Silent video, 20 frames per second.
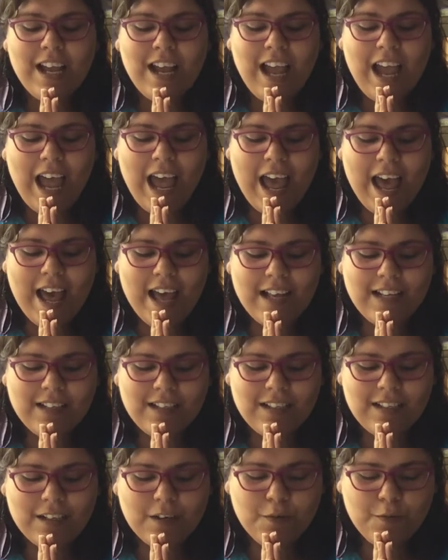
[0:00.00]

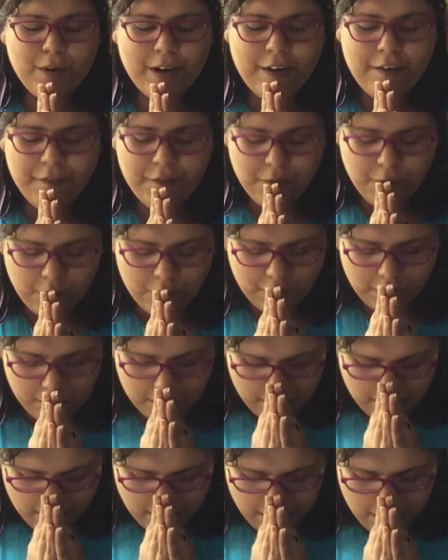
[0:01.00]
and grateful.
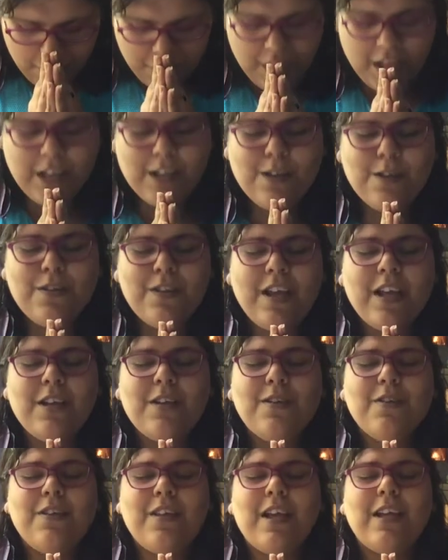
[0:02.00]
Thank you,
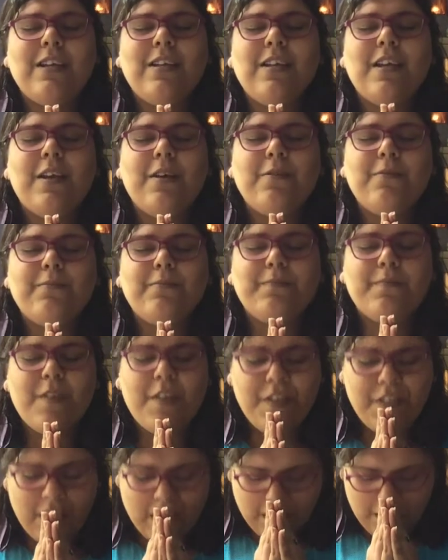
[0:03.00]
thank you, thank you.
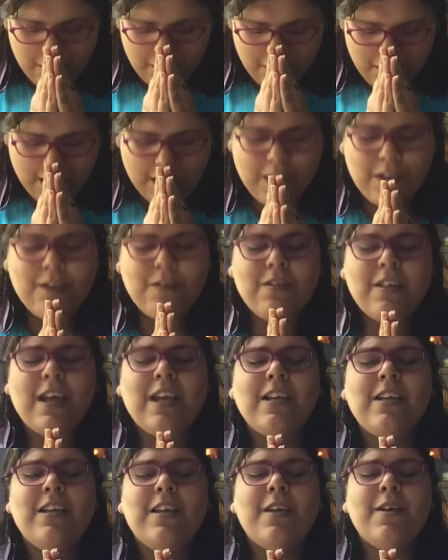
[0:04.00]
Thank you, thank you,
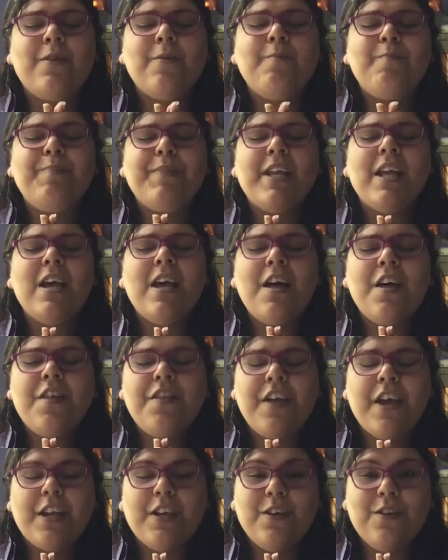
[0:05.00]
thank you.
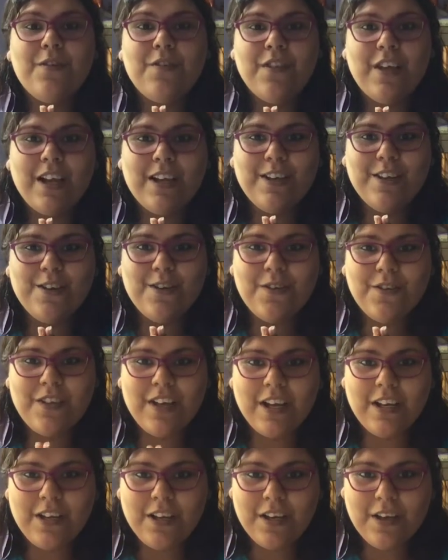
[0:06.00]
Thank you, thank you,
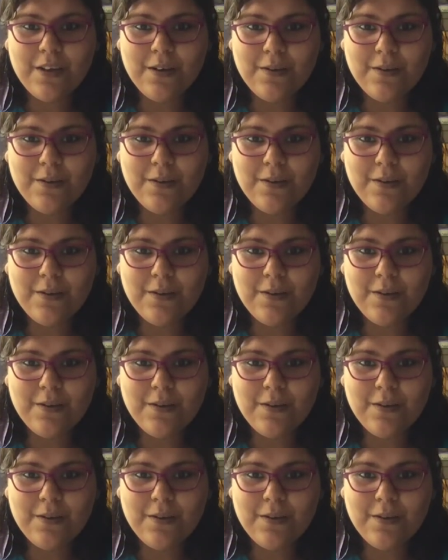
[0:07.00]
thank you.